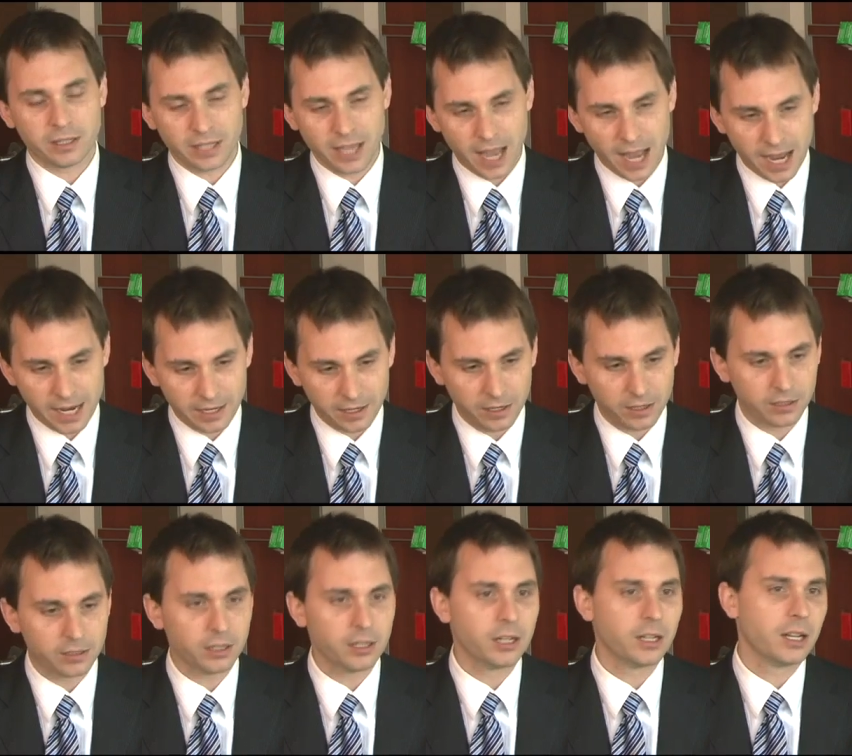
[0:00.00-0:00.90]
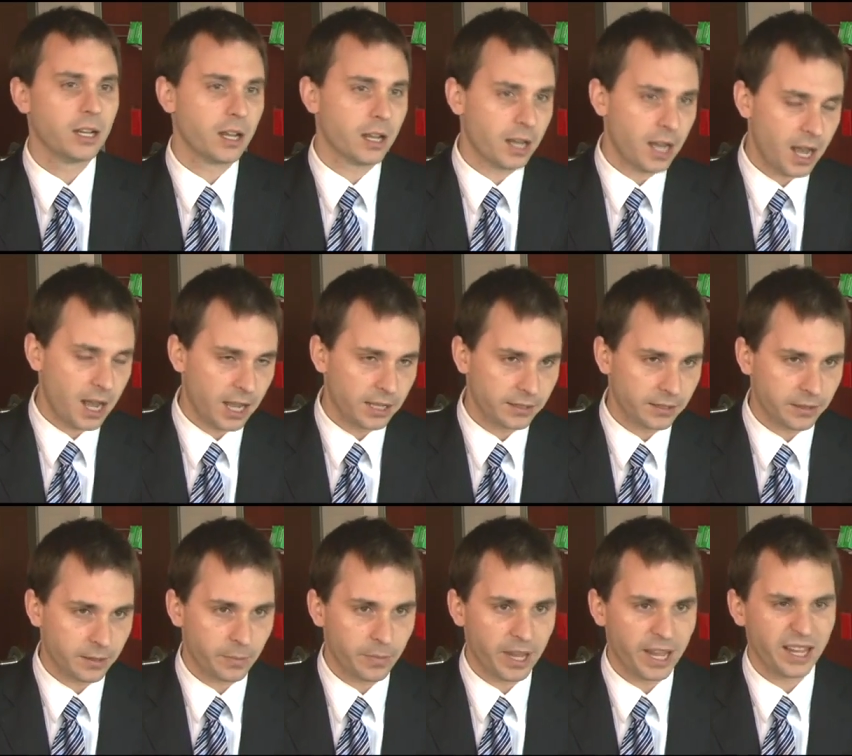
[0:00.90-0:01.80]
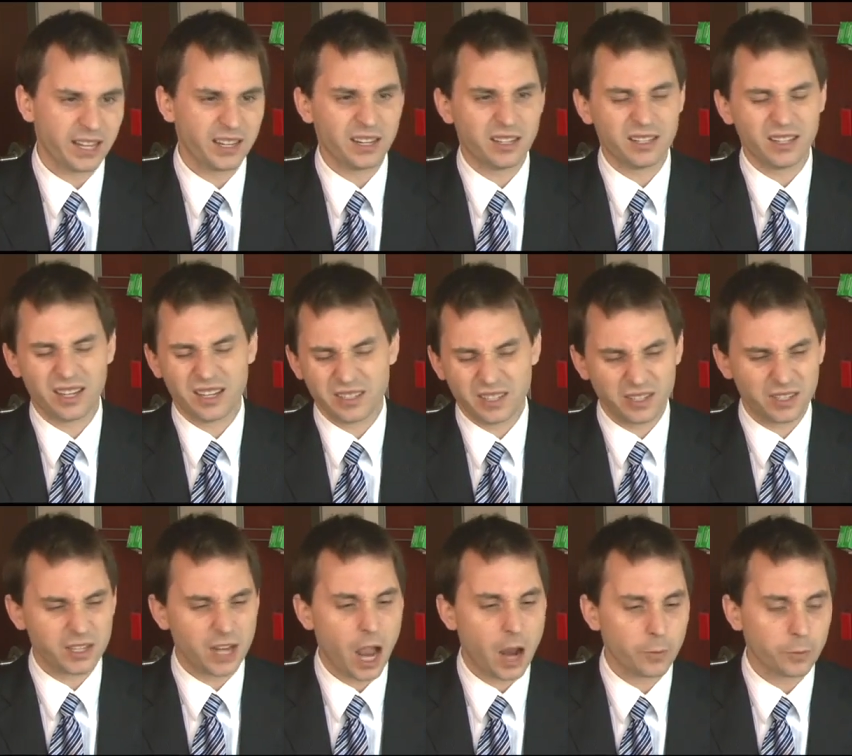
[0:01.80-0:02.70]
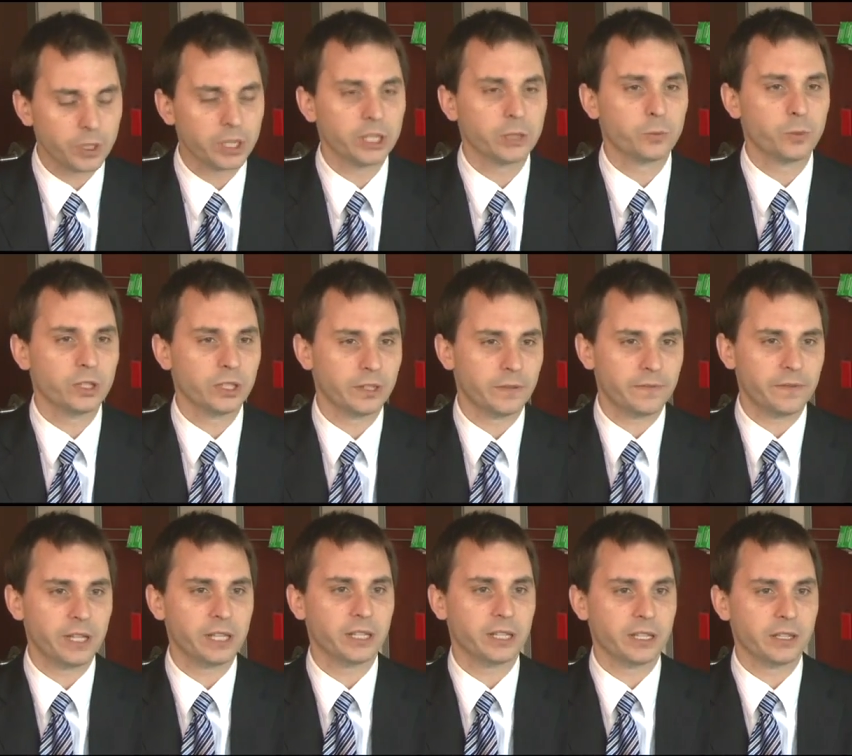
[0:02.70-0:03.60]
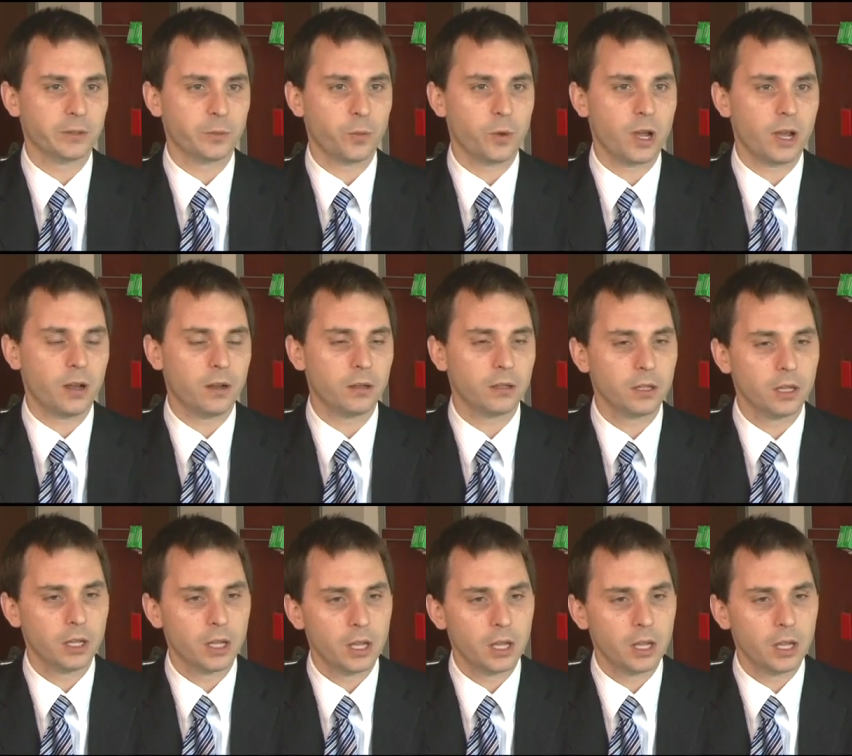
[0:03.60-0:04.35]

you tired, constipated, and just not re really feeling as well.